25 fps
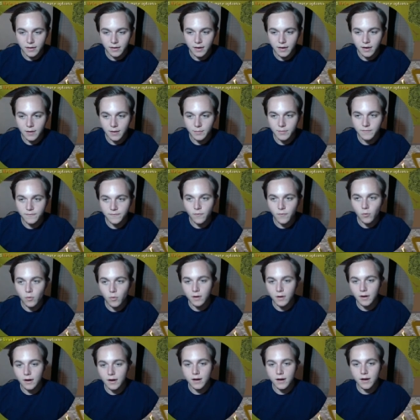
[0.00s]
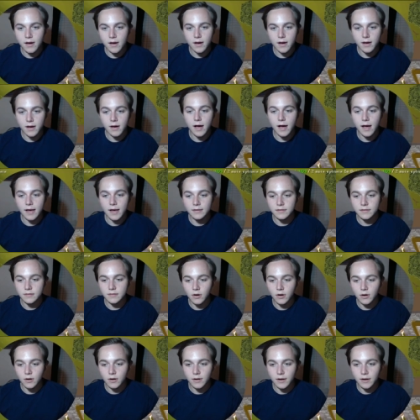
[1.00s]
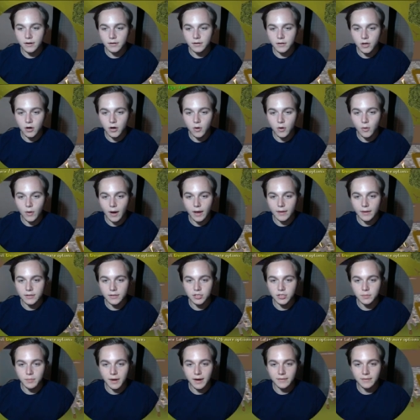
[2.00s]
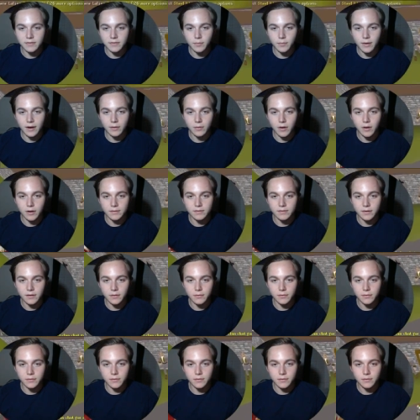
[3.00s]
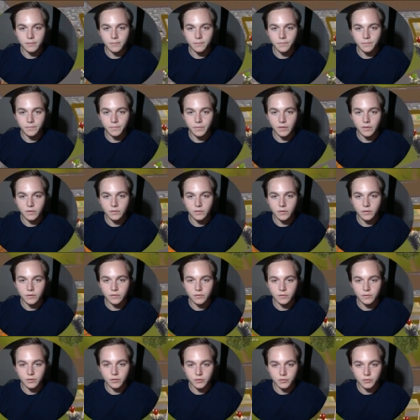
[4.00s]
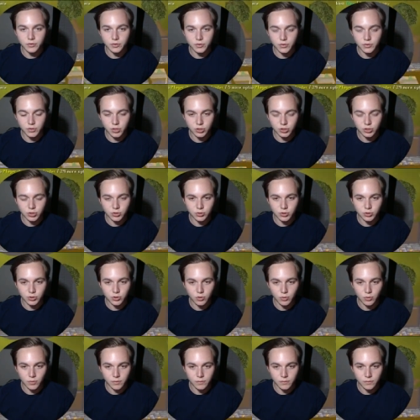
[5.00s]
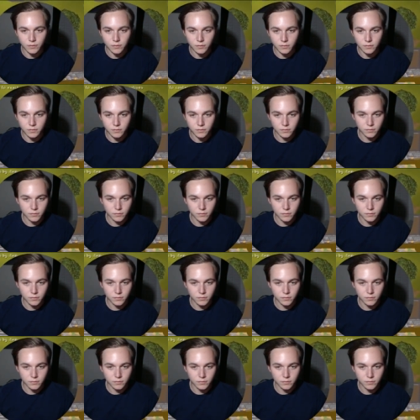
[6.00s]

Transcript: And before uh, I start and go, oh, I actually have to buy Rocktails. So let's search through, search through stores.